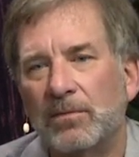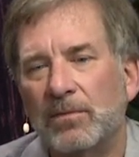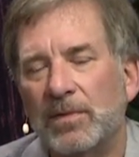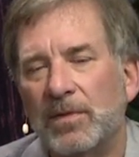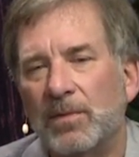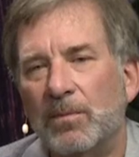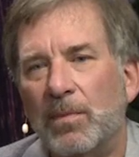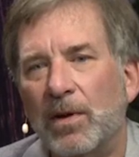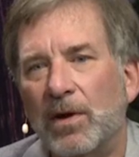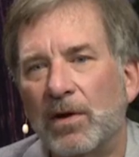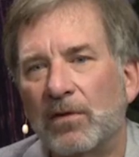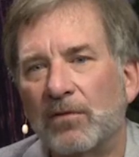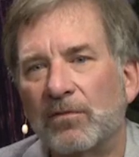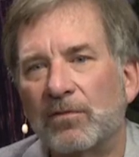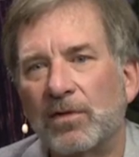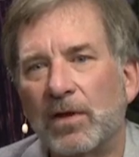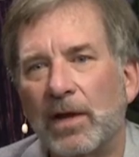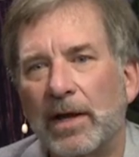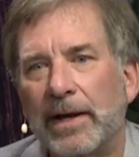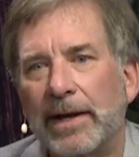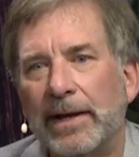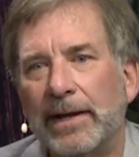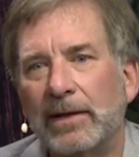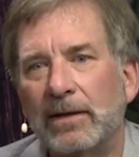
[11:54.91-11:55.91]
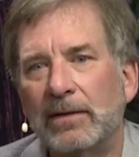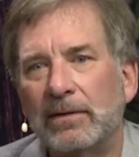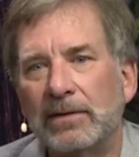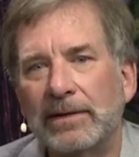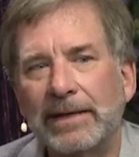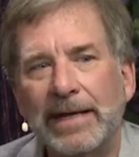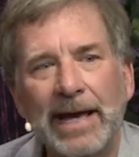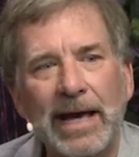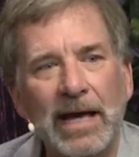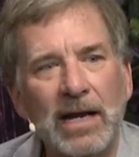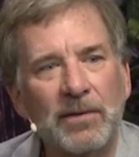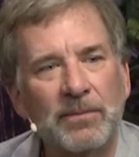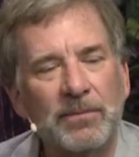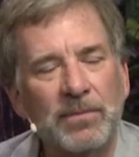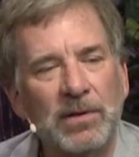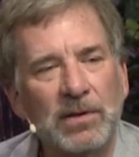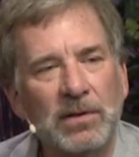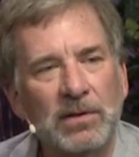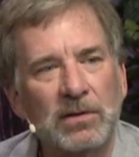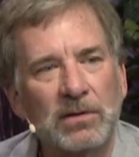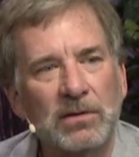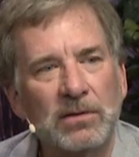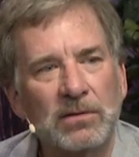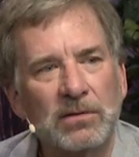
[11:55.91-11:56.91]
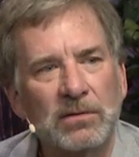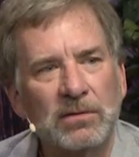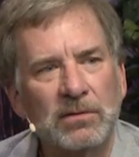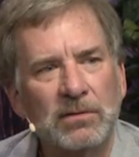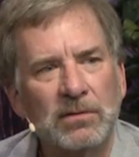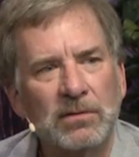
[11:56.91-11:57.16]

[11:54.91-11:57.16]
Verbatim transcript: the butterfly and the caterpillar.